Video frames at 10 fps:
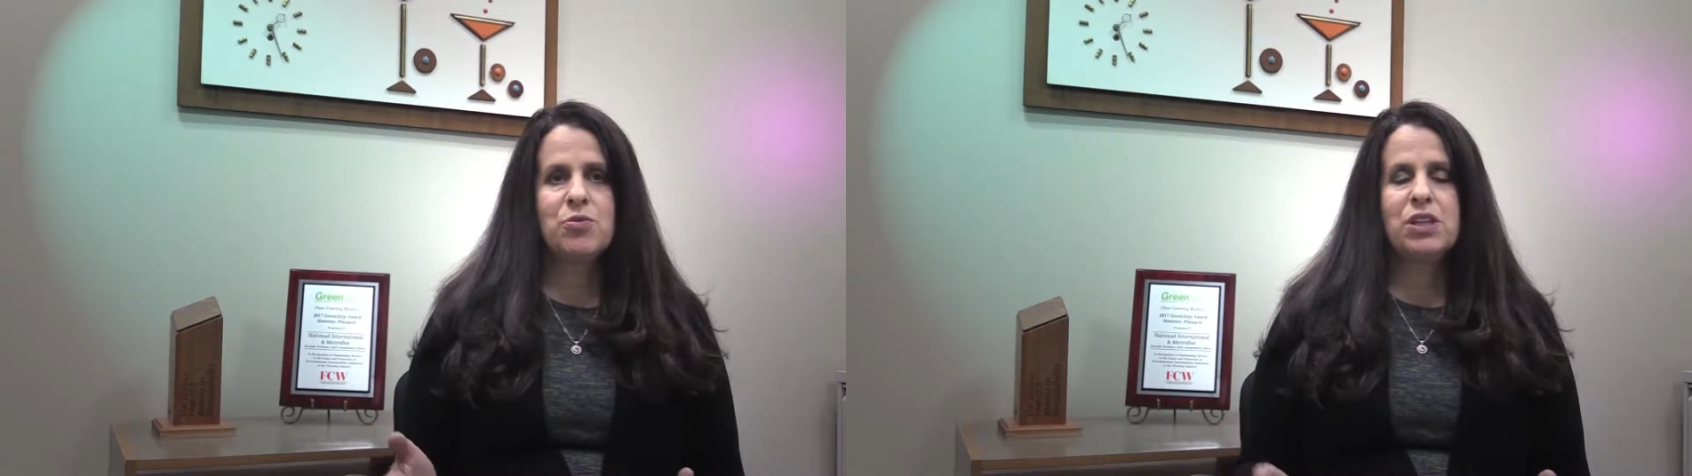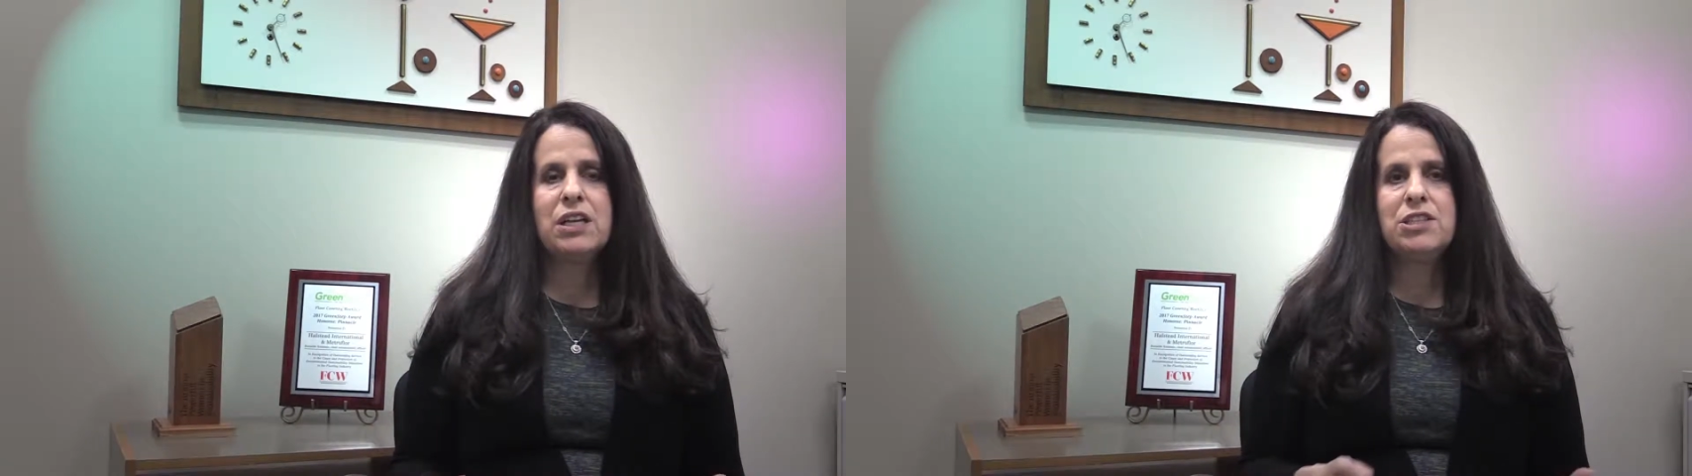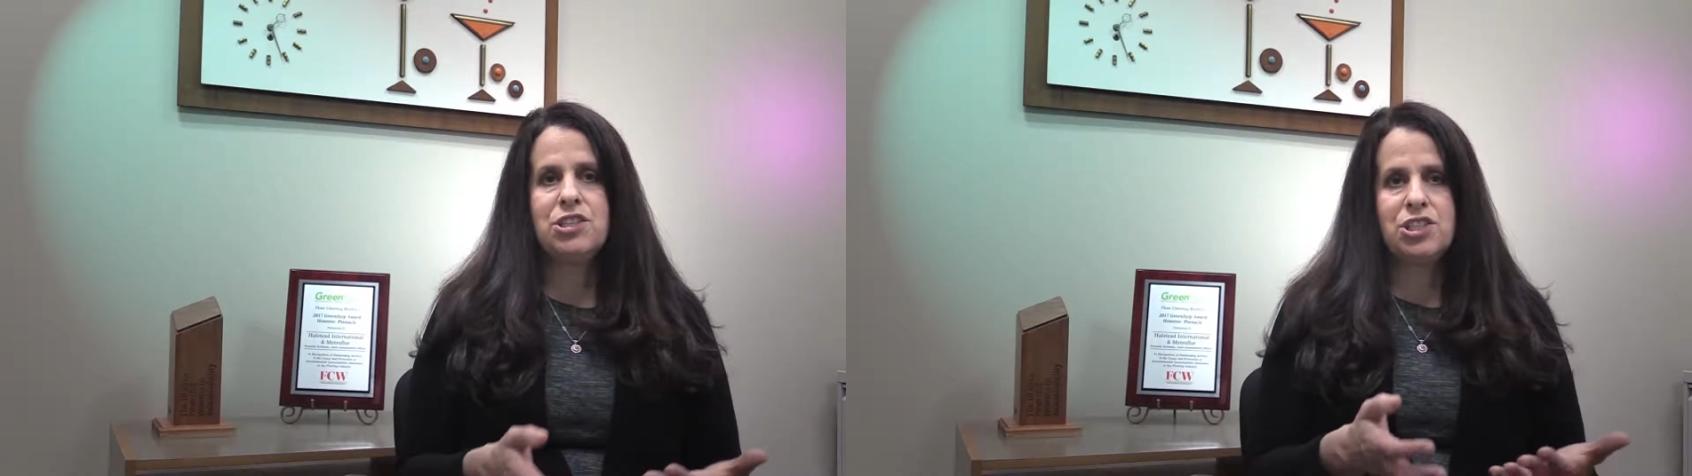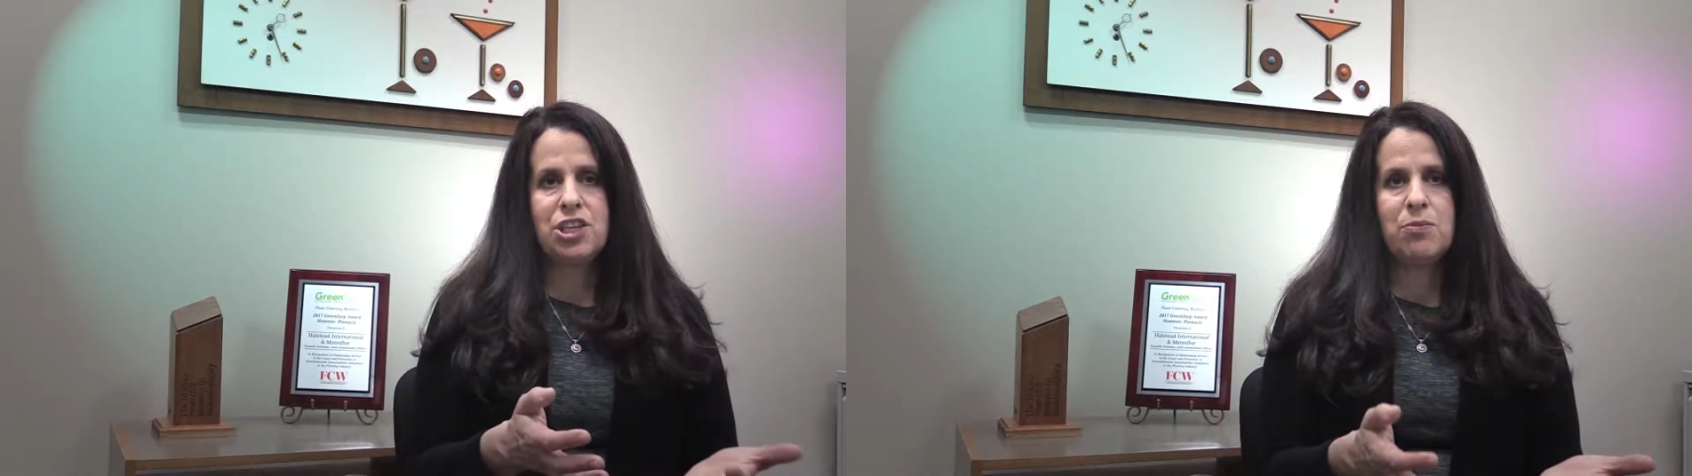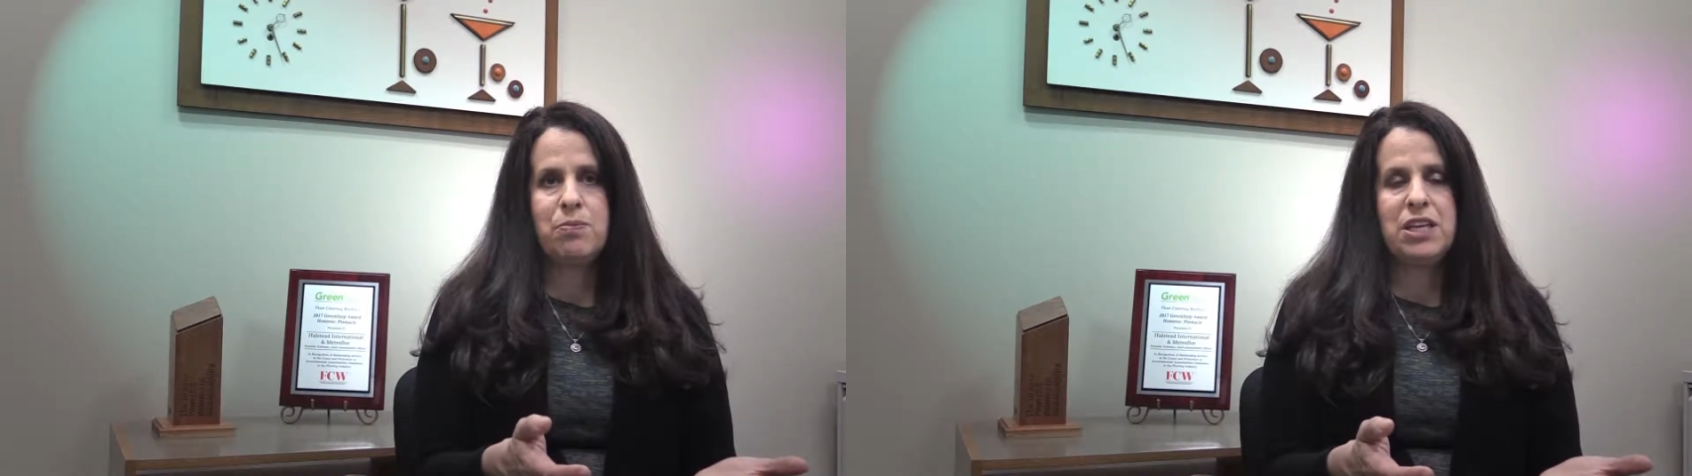
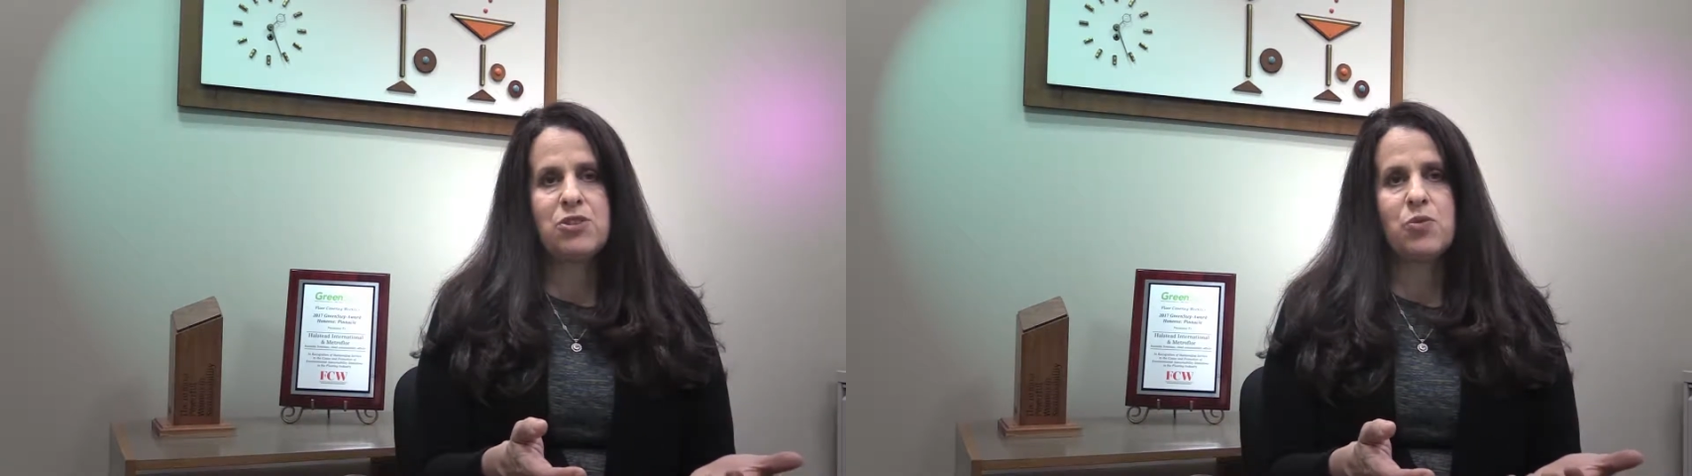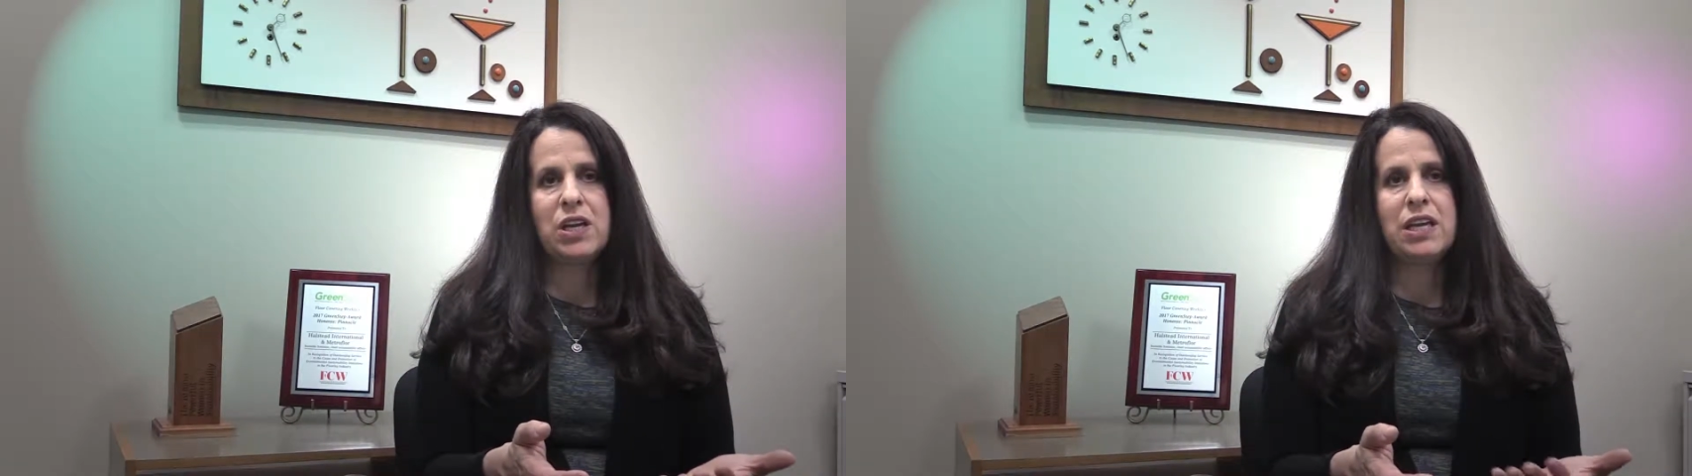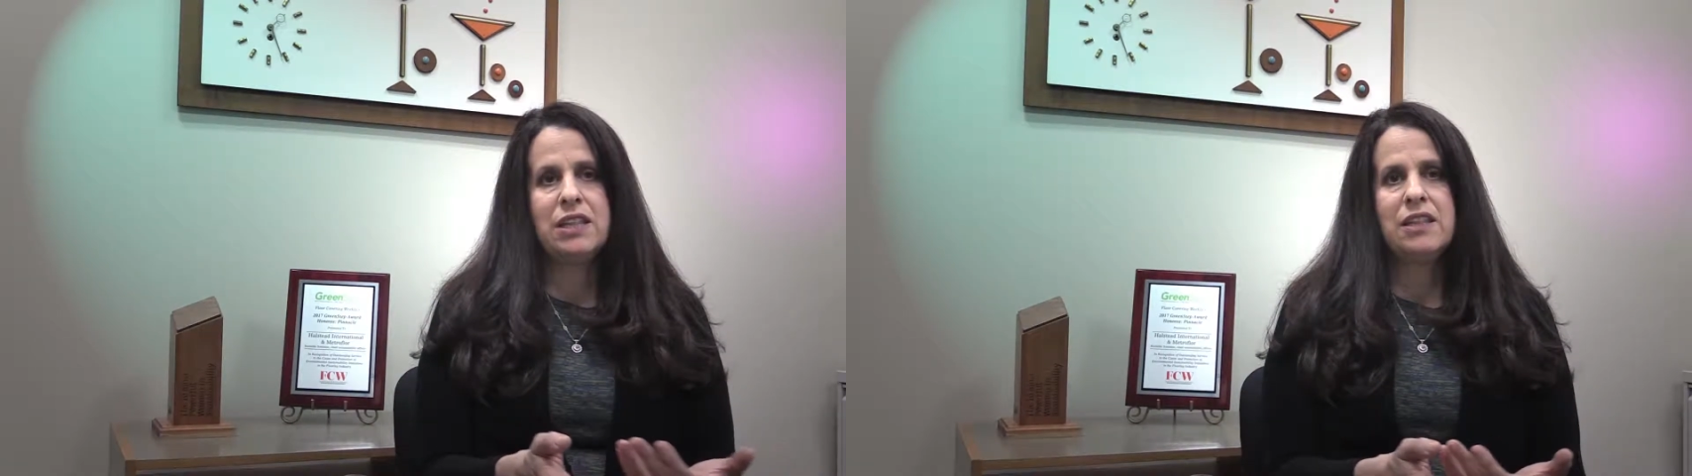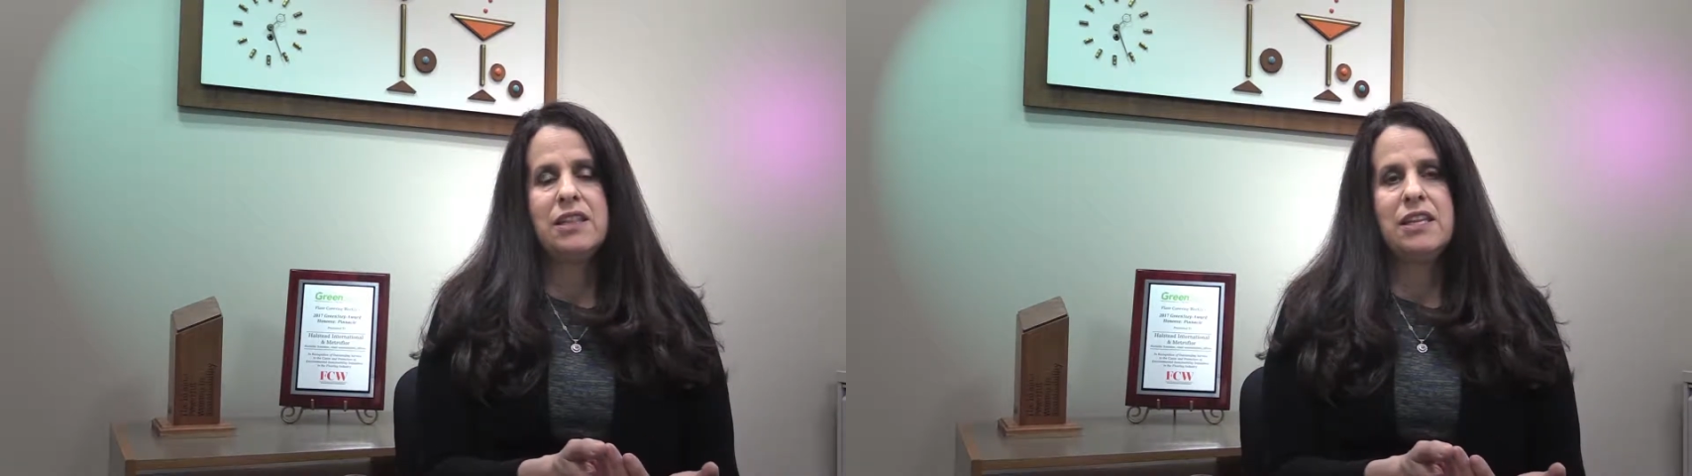relationship between